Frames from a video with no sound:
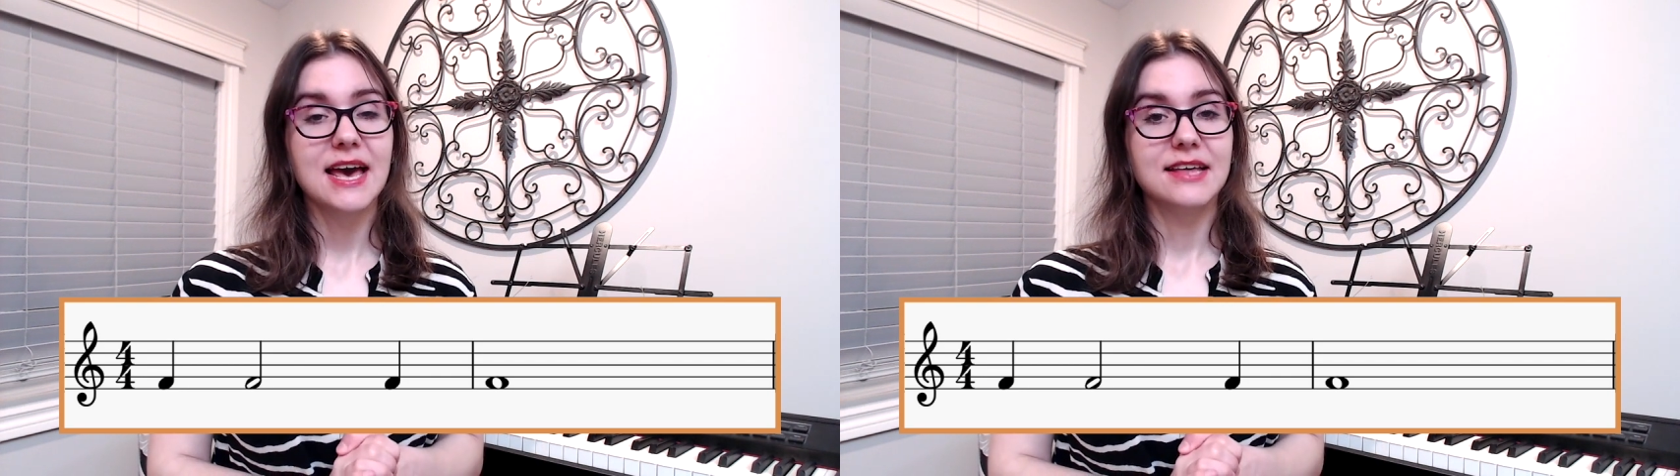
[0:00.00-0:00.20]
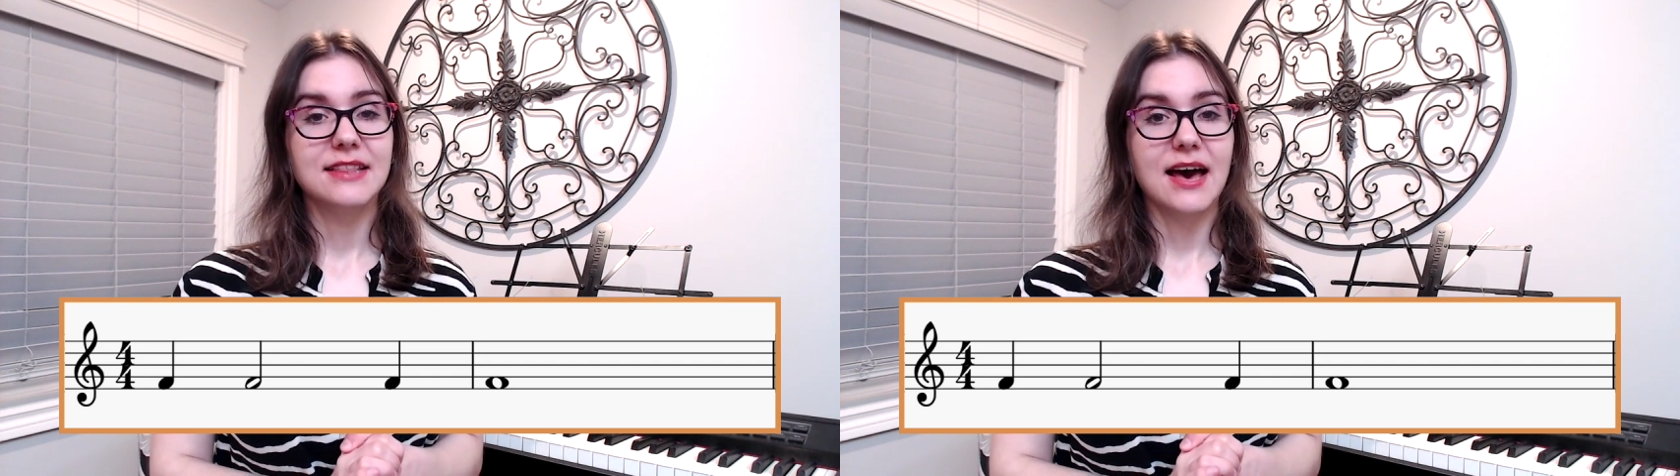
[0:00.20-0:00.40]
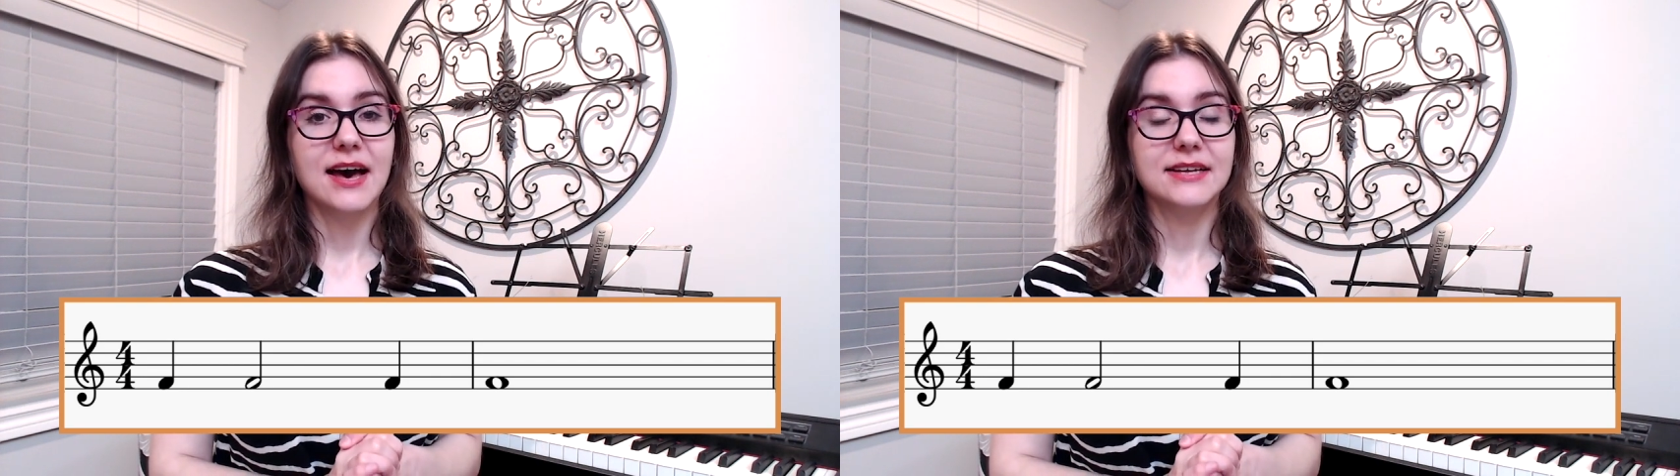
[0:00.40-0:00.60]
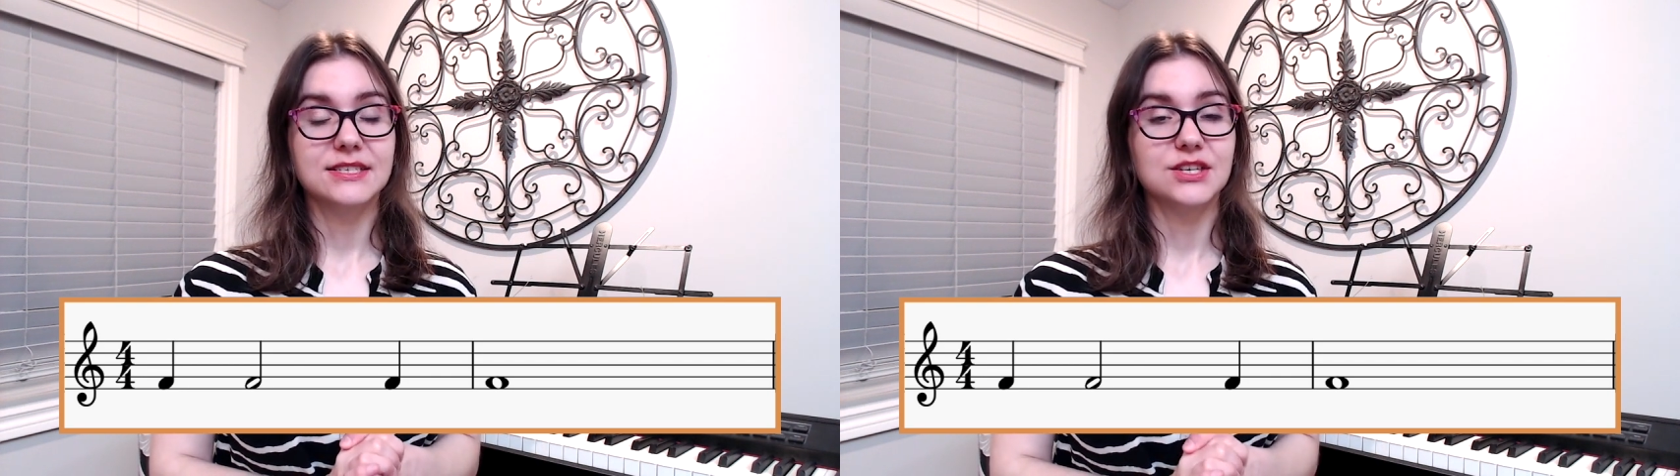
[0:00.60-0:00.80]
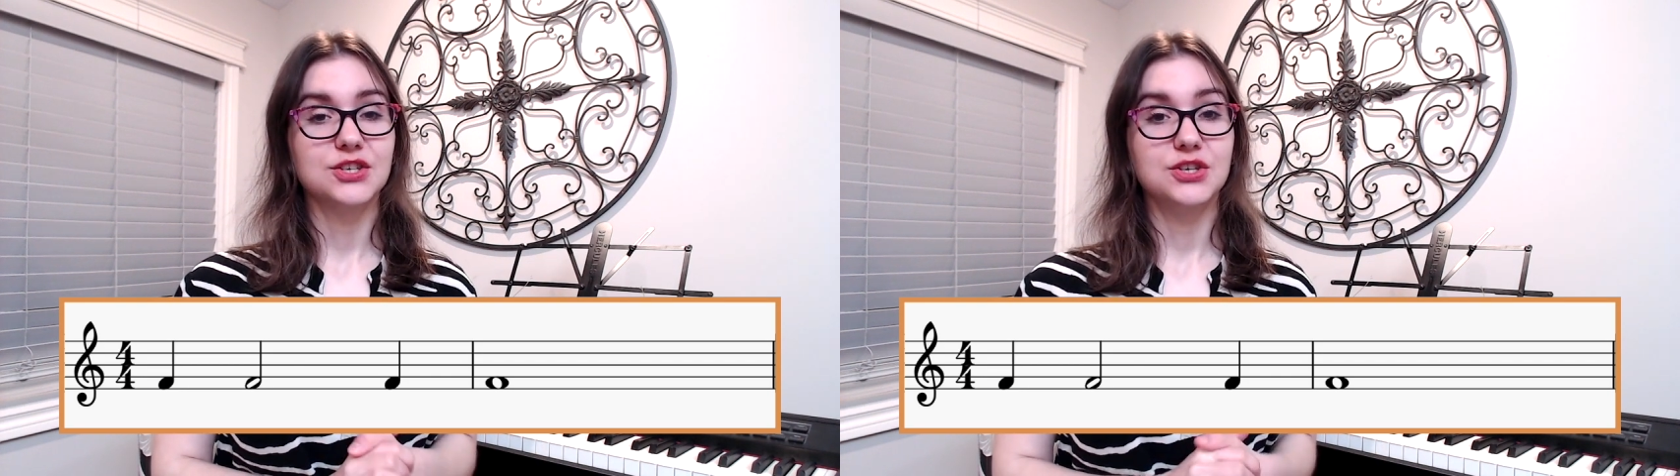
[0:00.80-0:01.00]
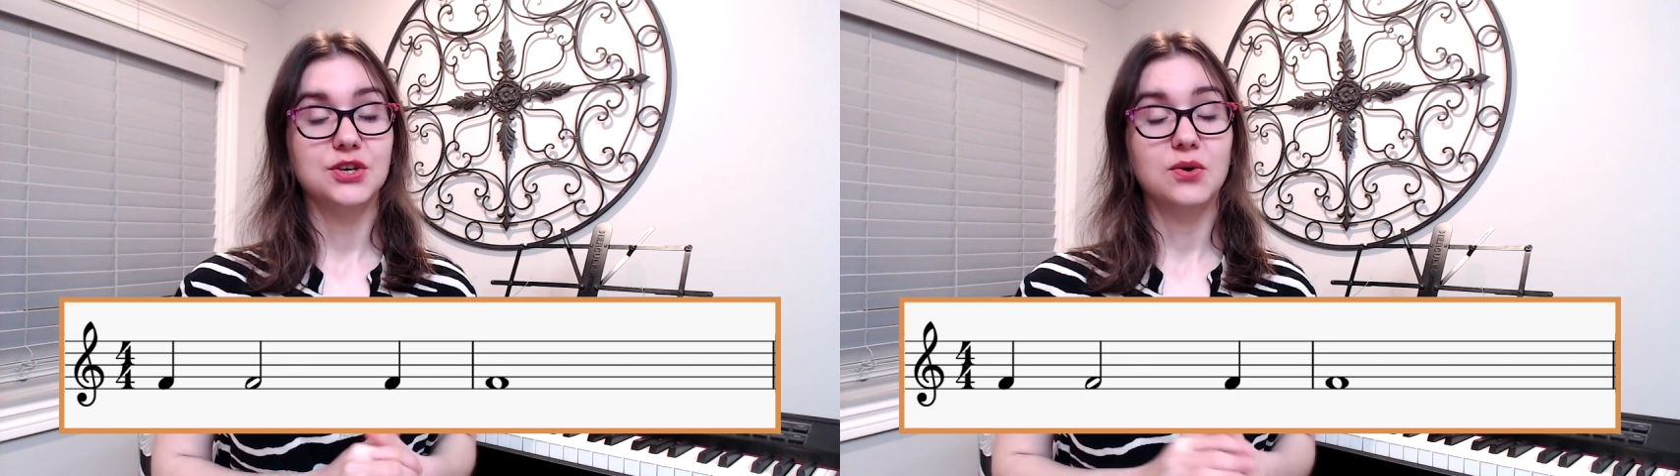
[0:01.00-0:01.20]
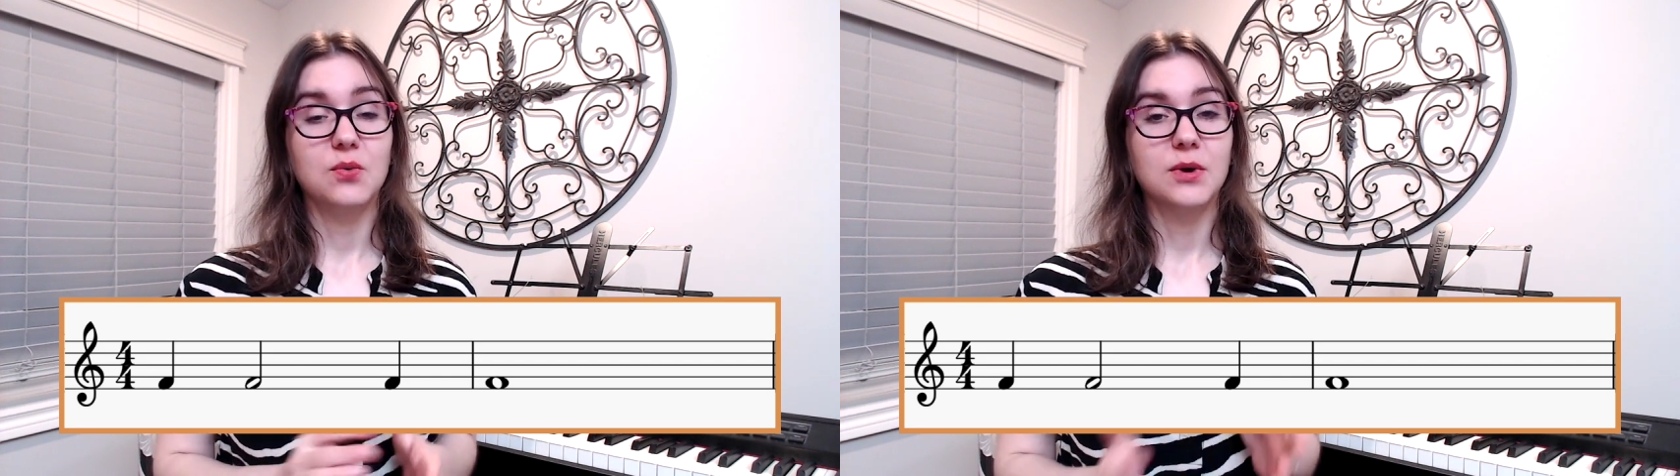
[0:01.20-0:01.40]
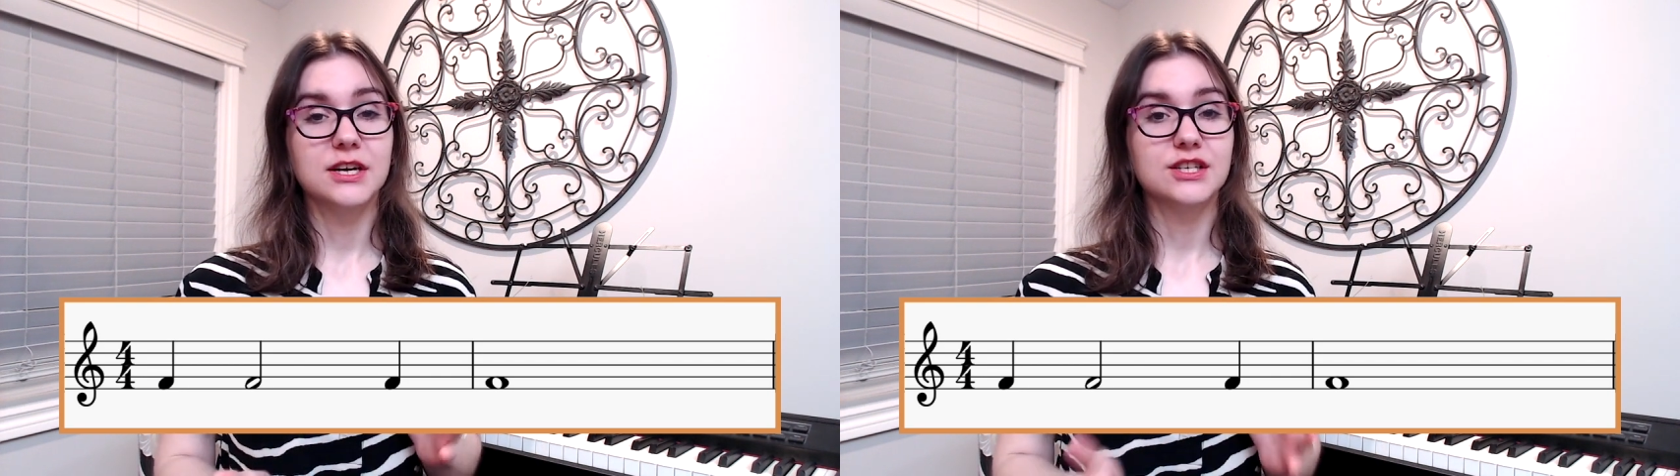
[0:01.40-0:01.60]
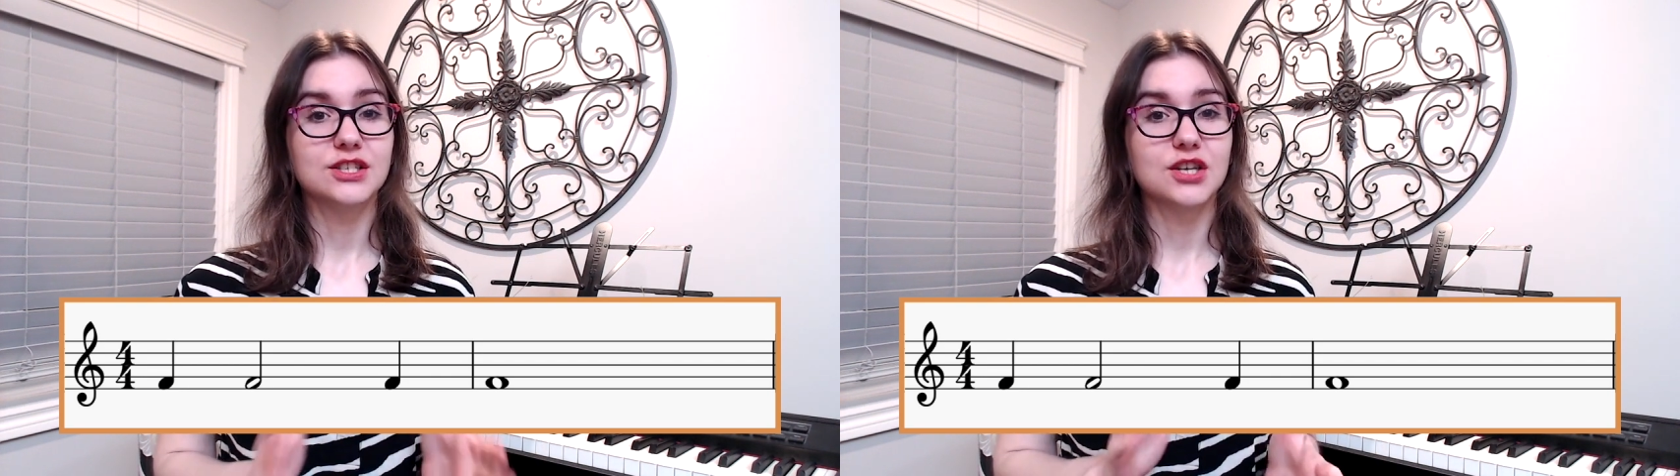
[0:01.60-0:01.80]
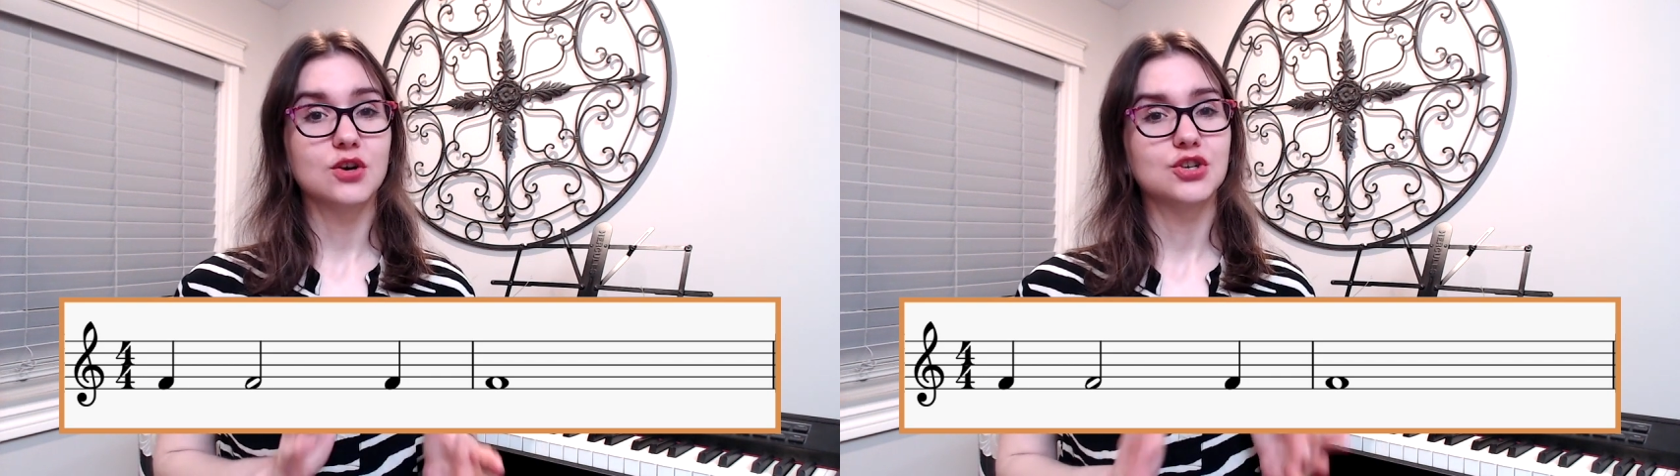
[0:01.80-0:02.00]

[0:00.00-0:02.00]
that you weren't so